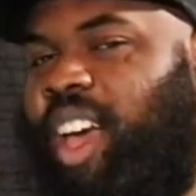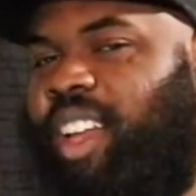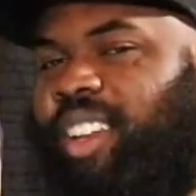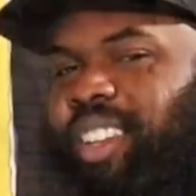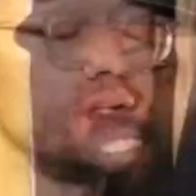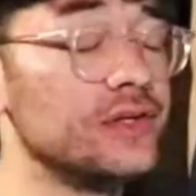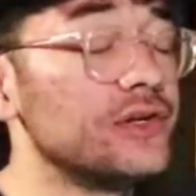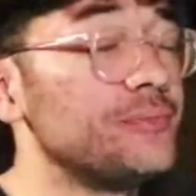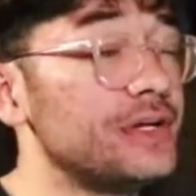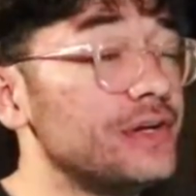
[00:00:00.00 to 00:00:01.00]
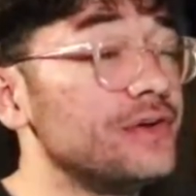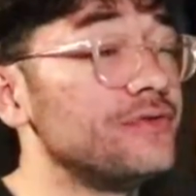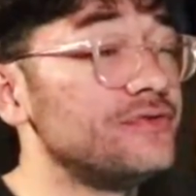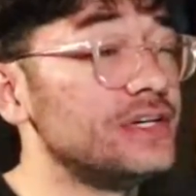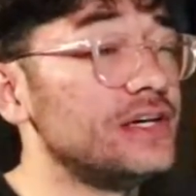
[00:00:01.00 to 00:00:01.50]
Hopefully a little bit of
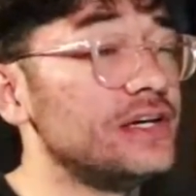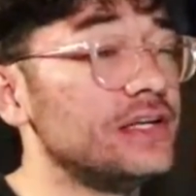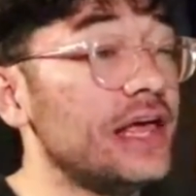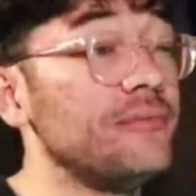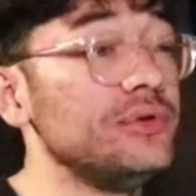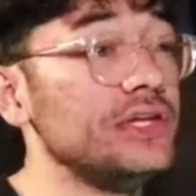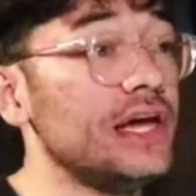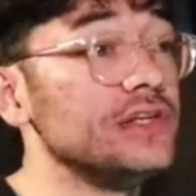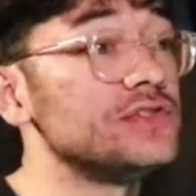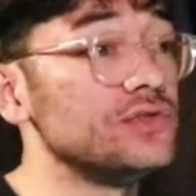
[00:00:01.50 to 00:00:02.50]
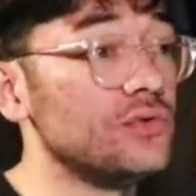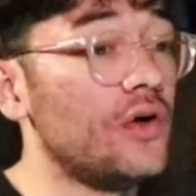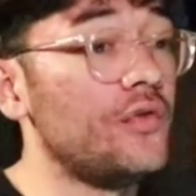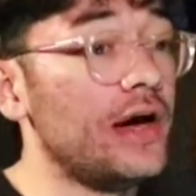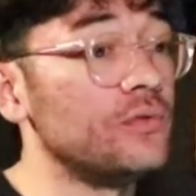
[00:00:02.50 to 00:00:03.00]
NBA too on
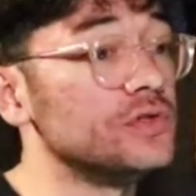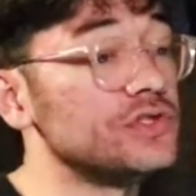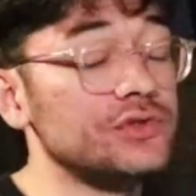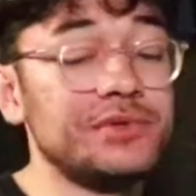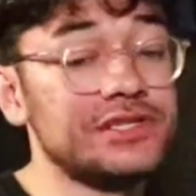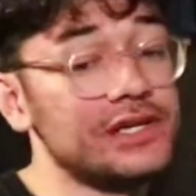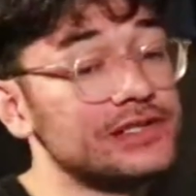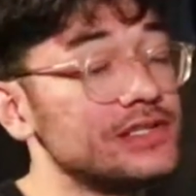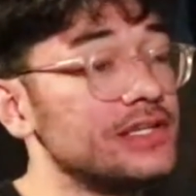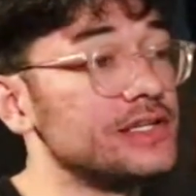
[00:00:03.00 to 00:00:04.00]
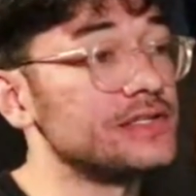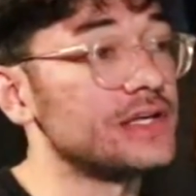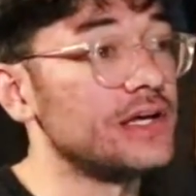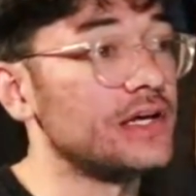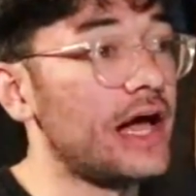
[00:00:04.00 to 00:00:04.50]
that one too, because it is
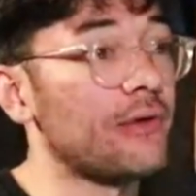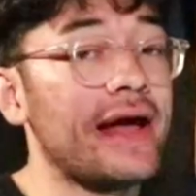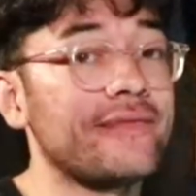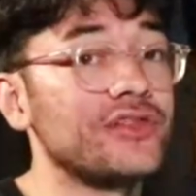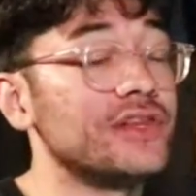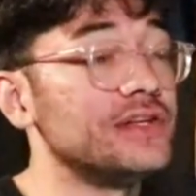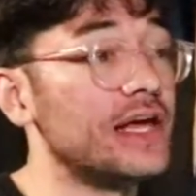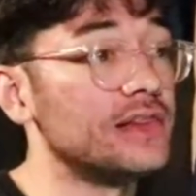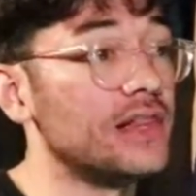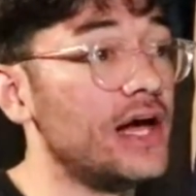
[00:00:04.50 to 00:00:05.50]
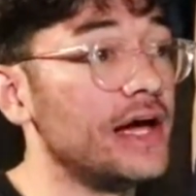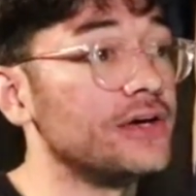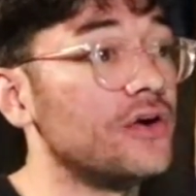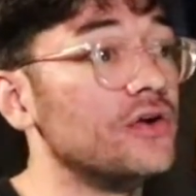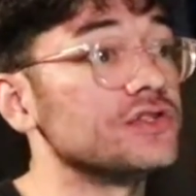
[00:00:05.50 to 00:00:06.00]
right after the deadline.
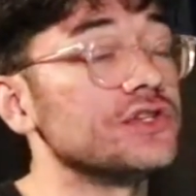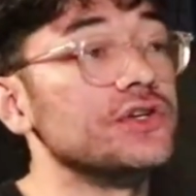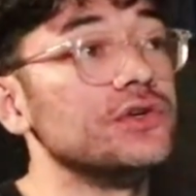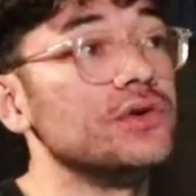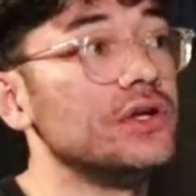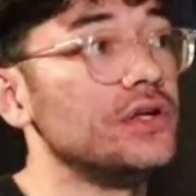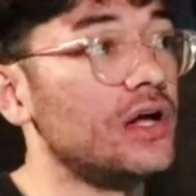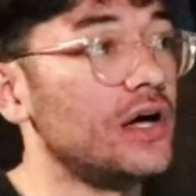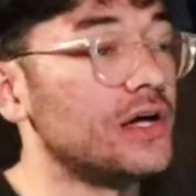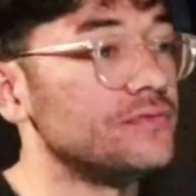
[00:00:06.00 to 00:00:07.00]
Also, I